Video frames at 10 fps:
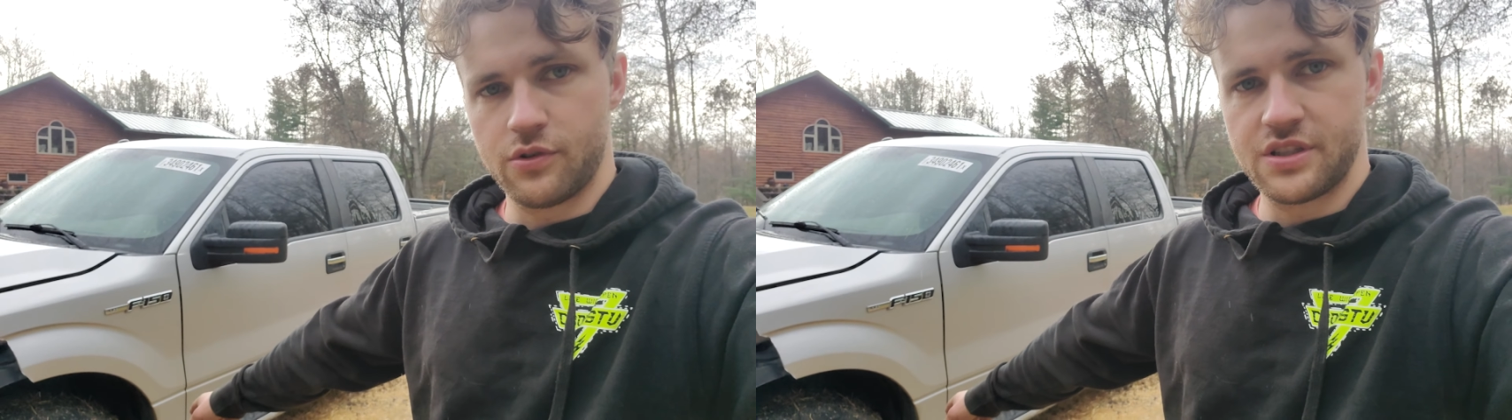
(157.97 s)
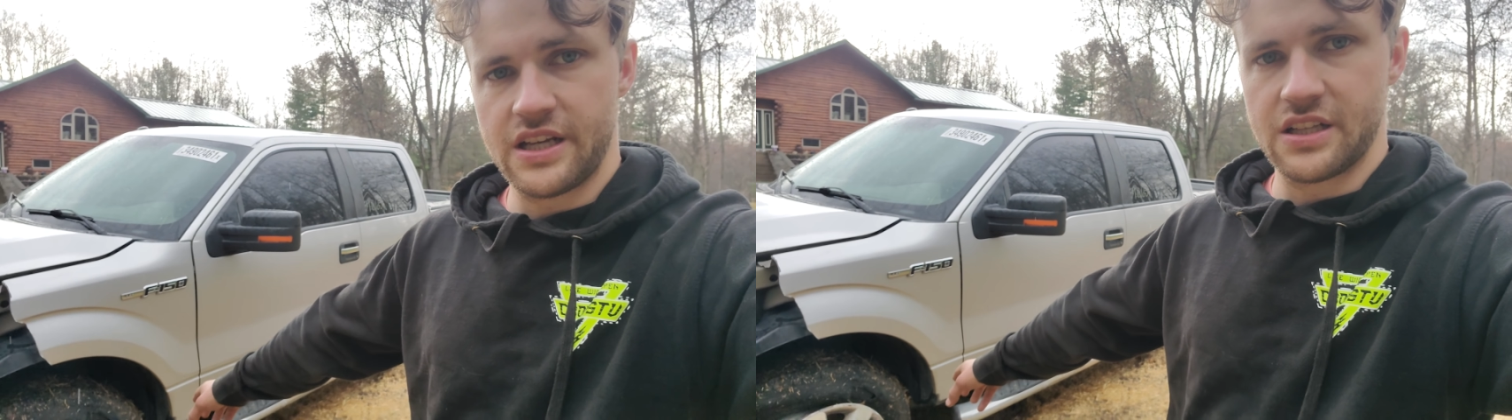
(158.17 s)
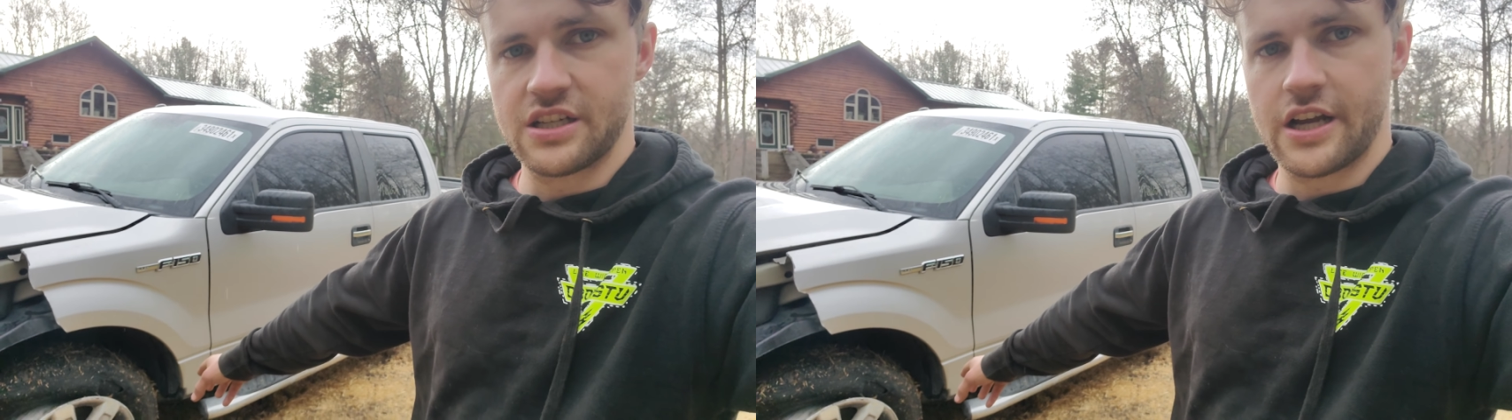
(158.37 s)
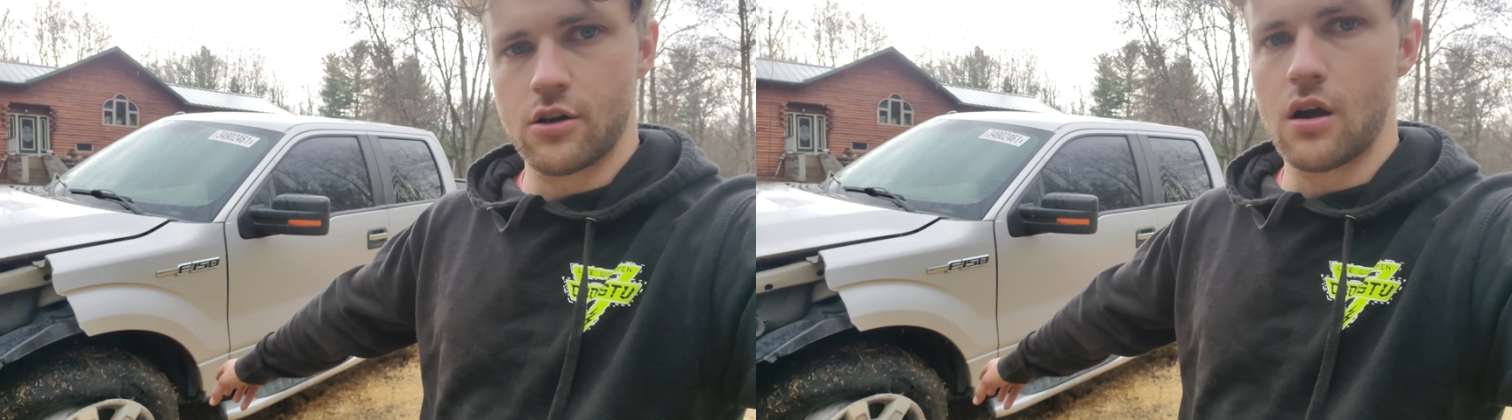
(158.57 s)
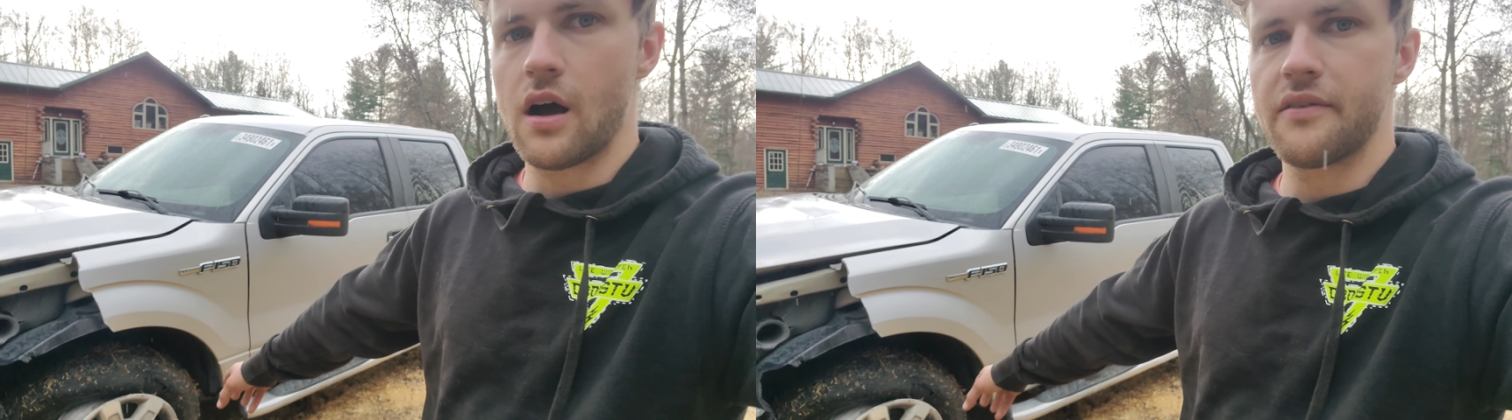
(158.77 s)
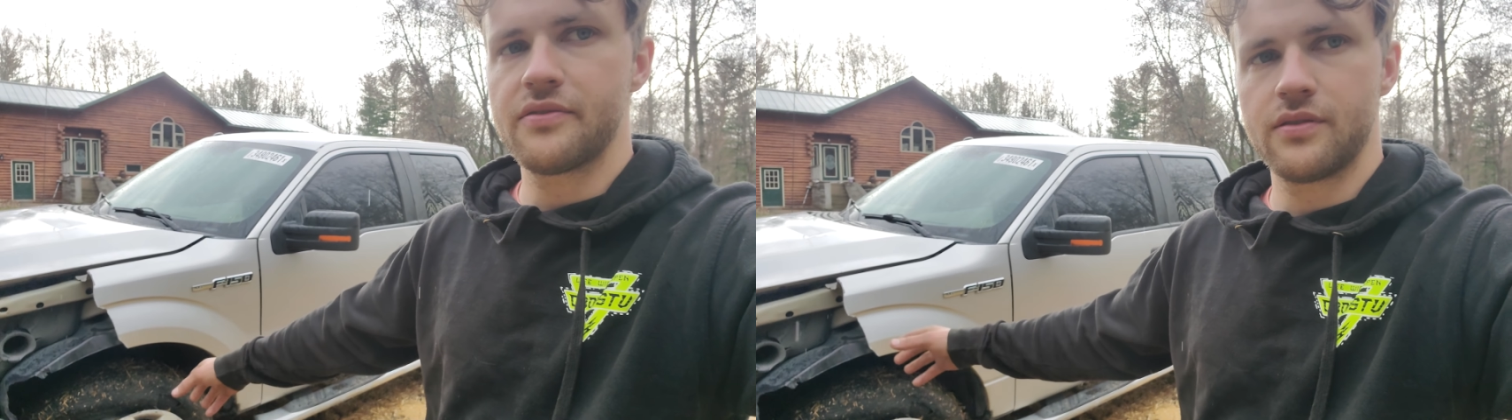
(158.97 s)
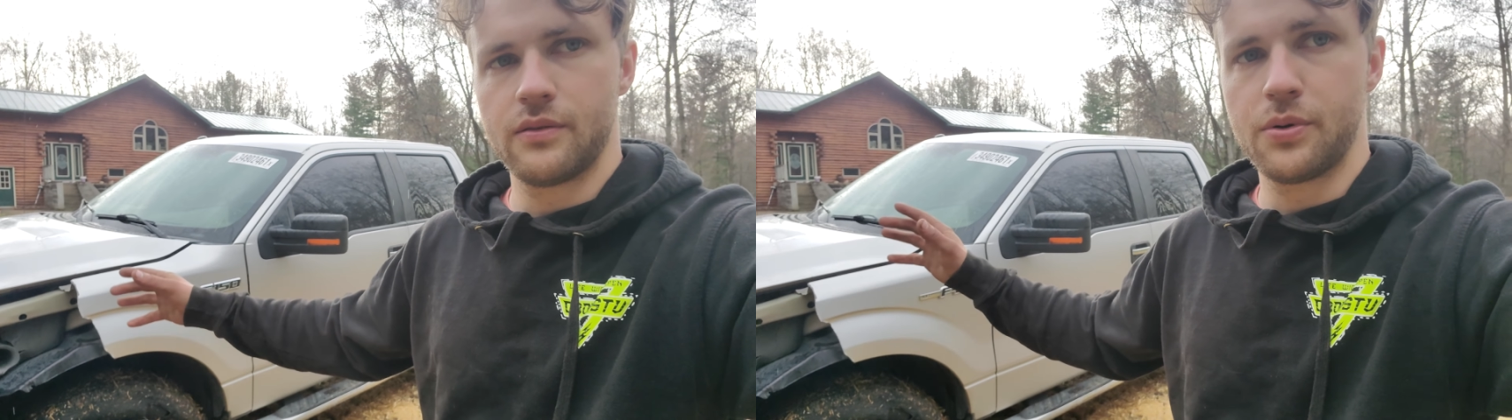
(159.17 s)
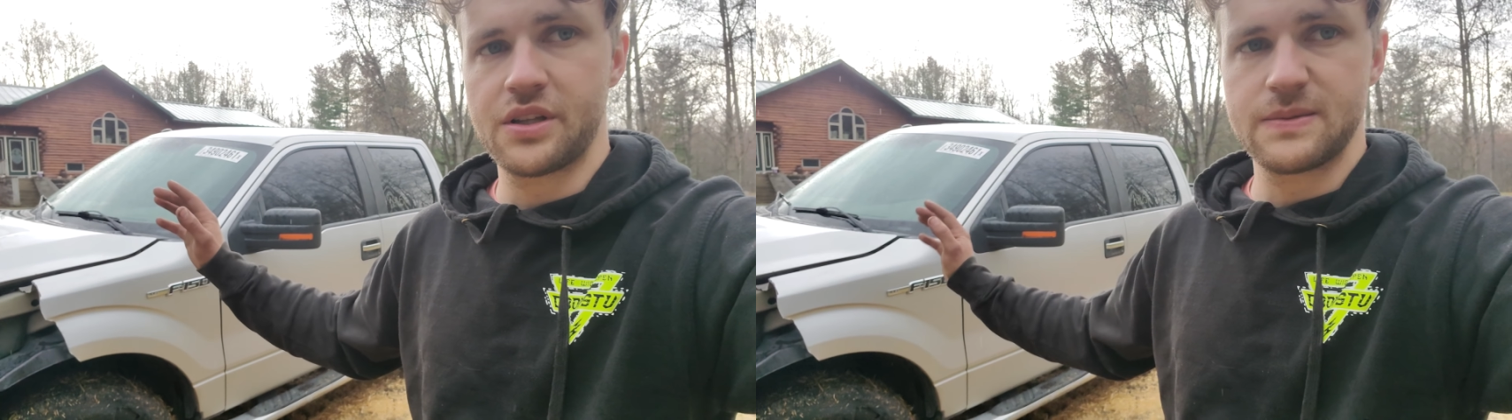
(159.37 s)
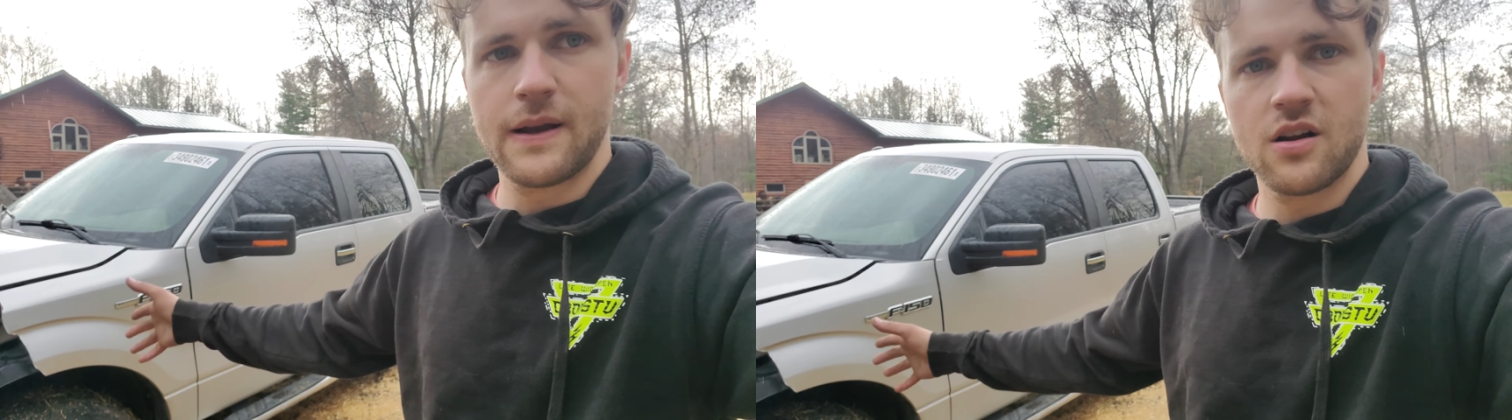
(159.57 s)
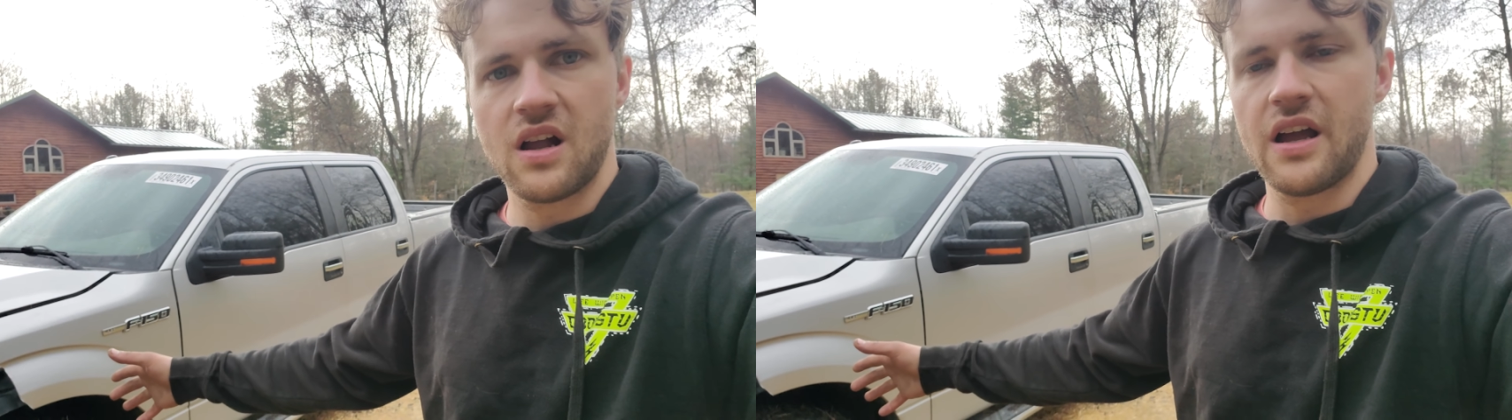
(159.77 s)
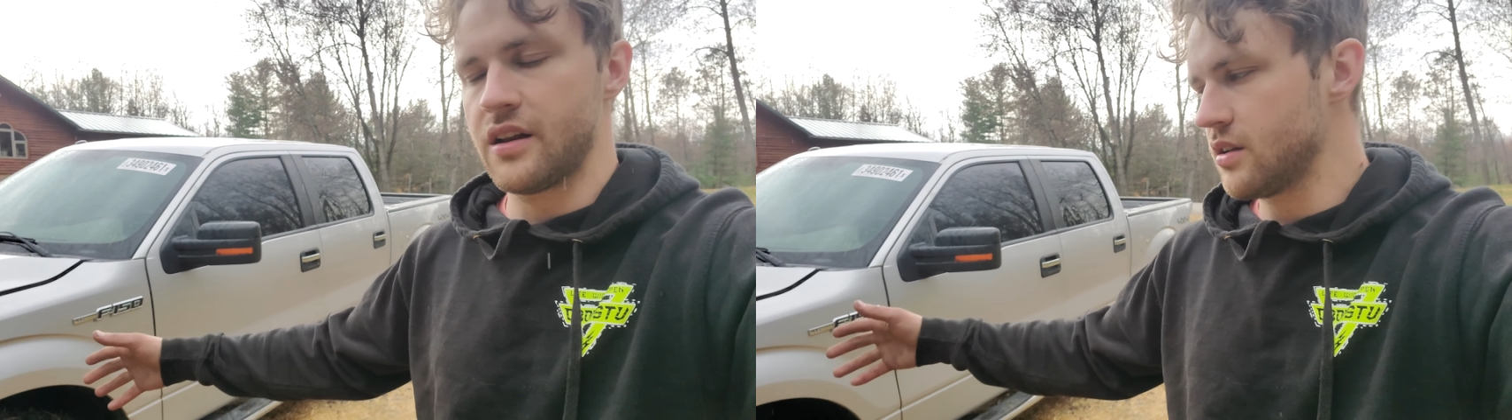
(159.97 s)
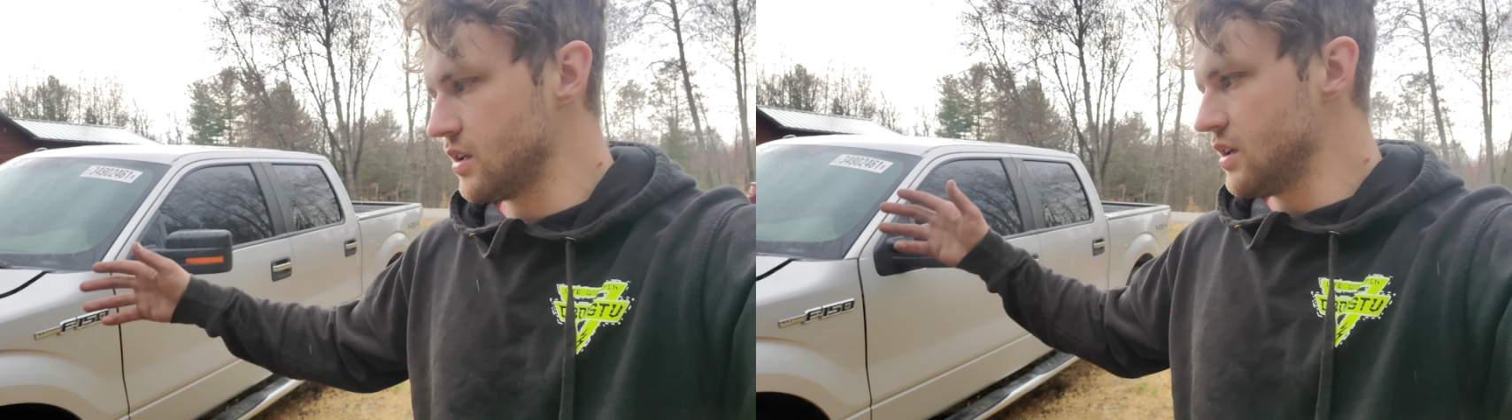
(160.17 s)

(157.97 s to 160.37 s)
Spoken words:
take the tire off, put the spare on,